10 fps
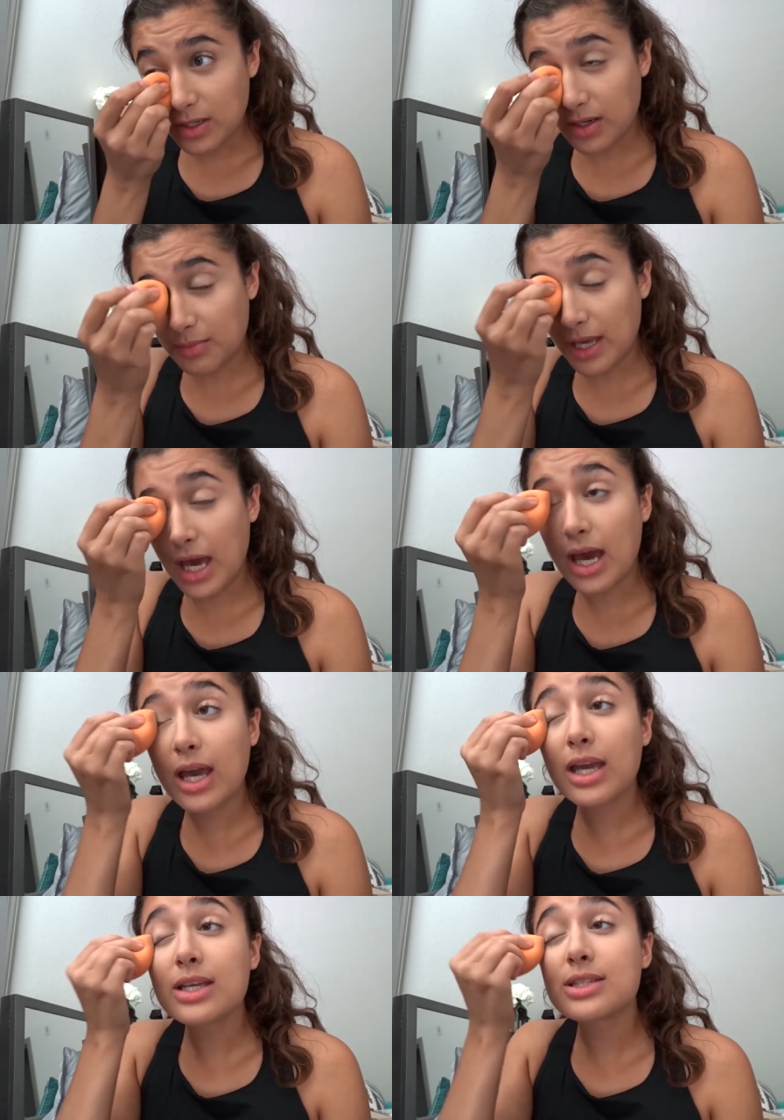on my
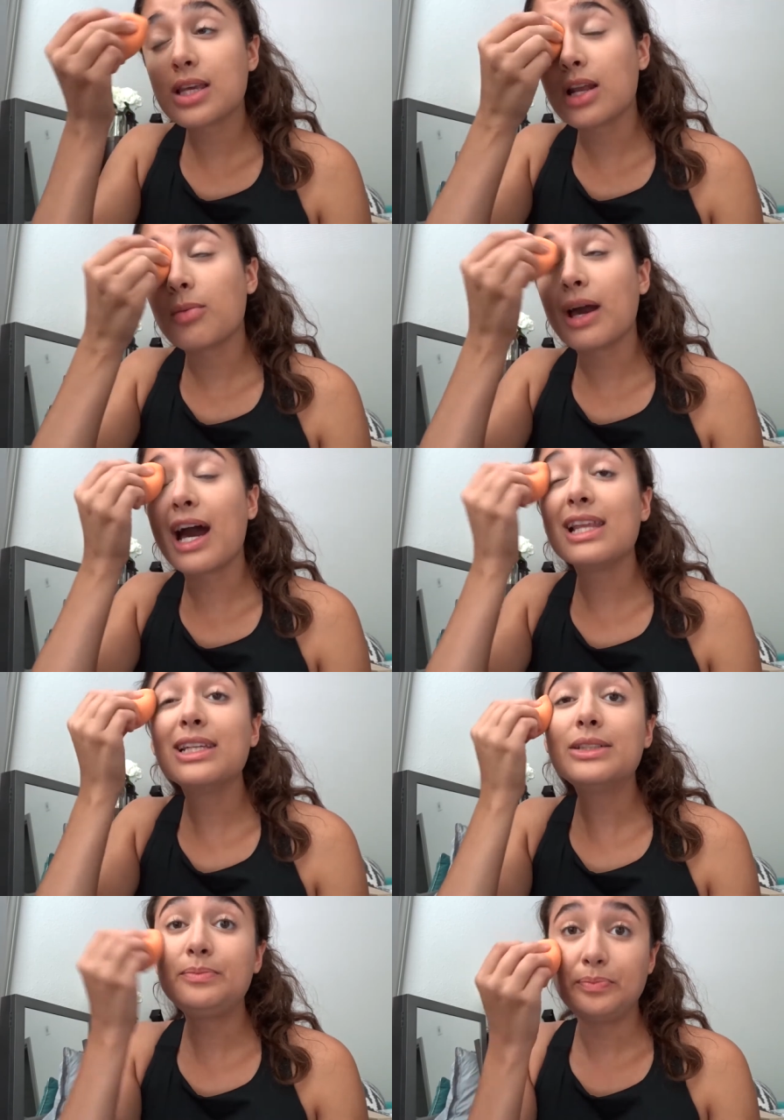eyes and on my
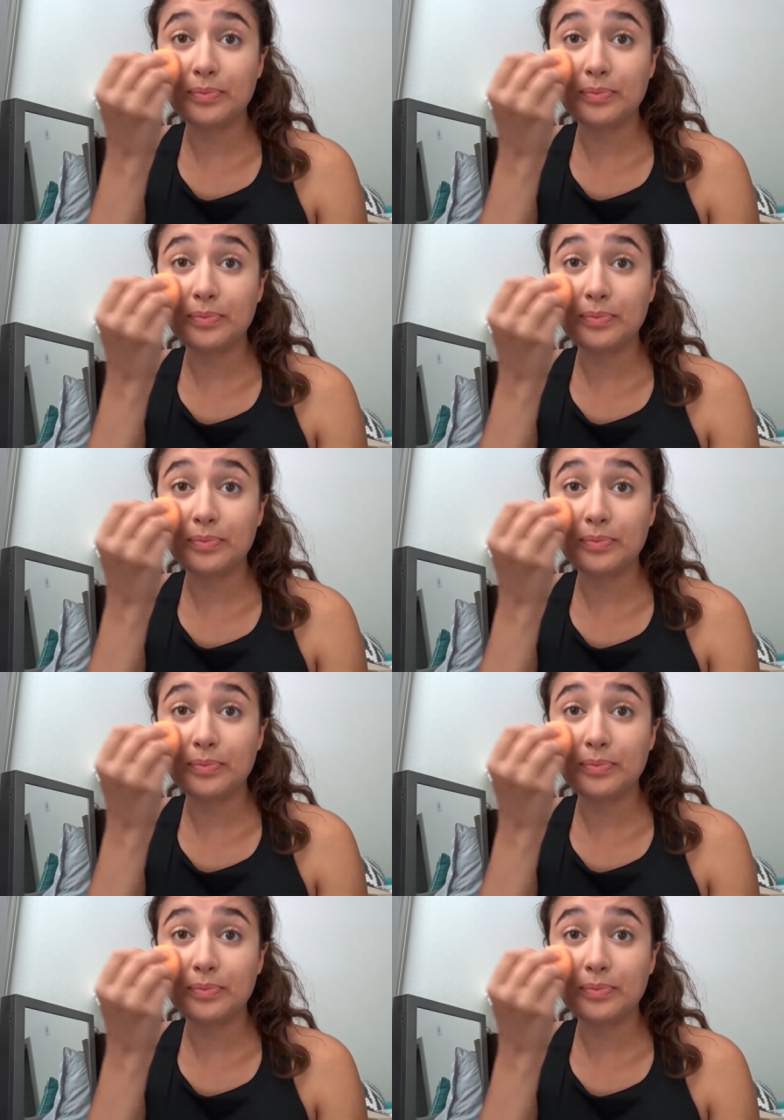eyelid.